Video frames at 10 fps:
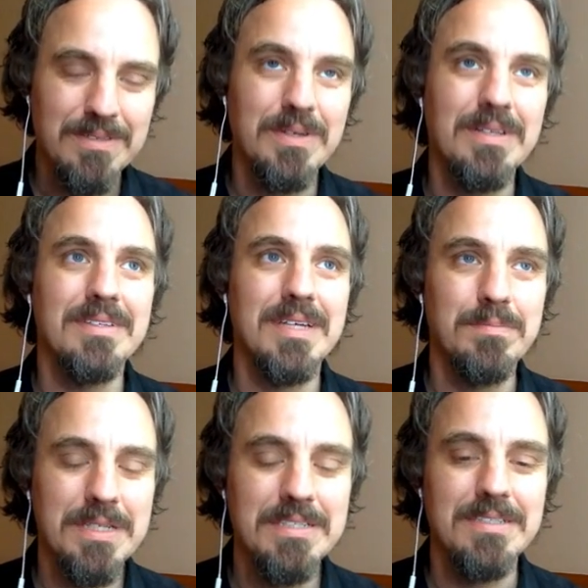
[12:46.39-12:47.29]
Well, the
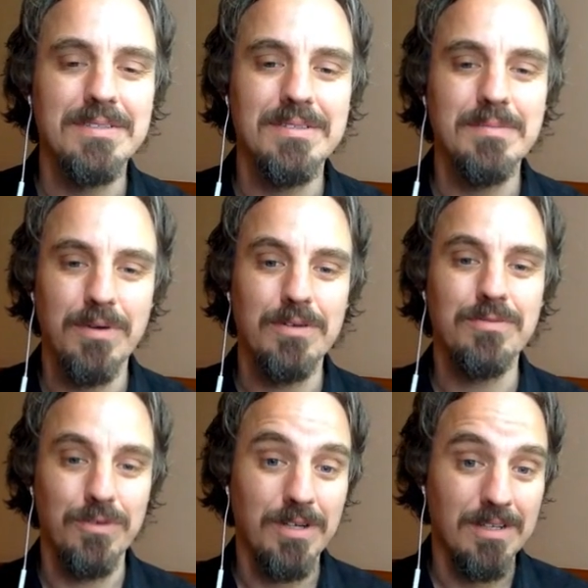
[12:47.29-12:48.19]
ambition in part
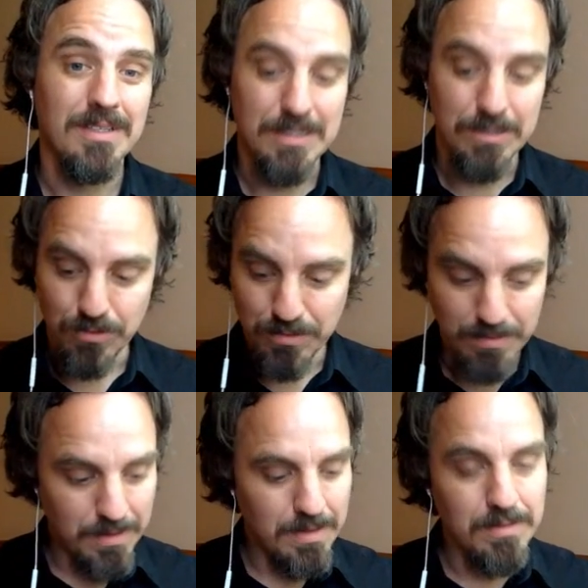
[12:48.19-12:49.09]
for Dante is to
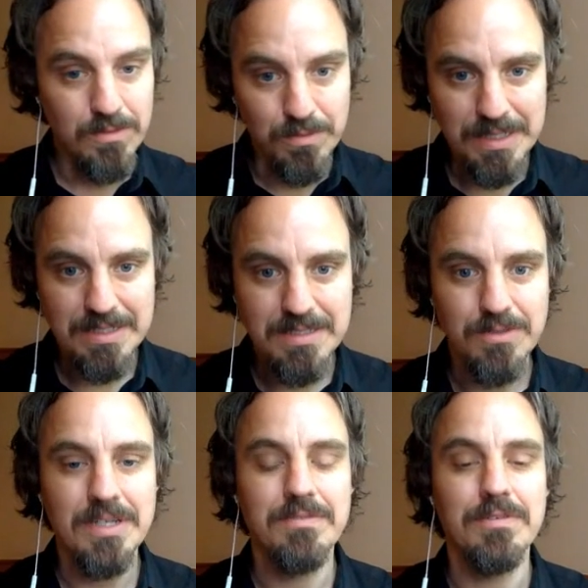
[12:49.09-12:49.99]
mix
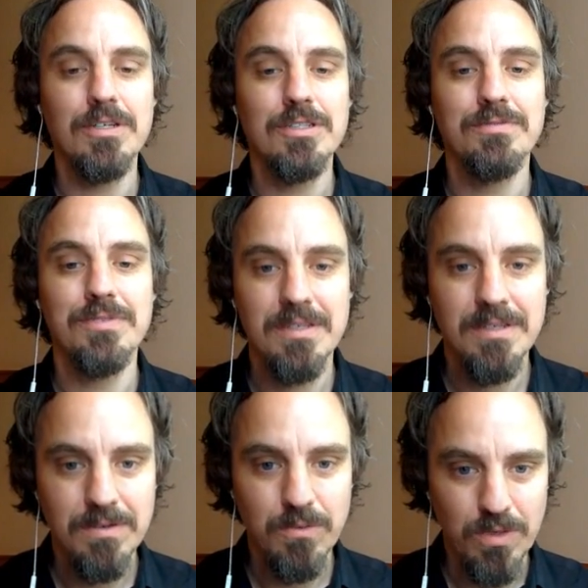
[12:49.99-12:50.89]
Greek philosophy
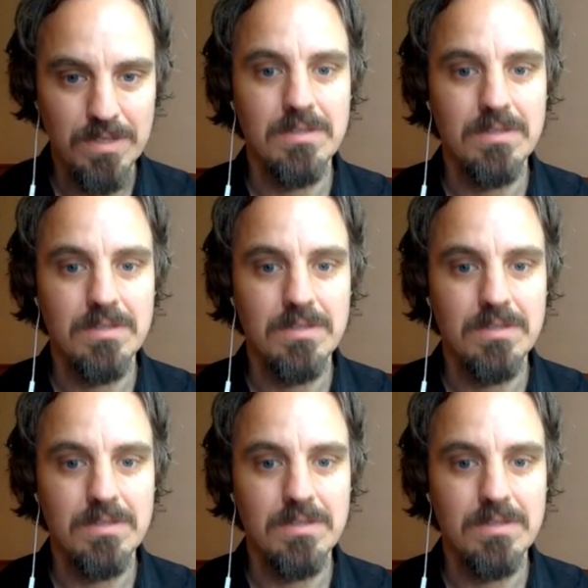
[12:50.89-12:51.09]
with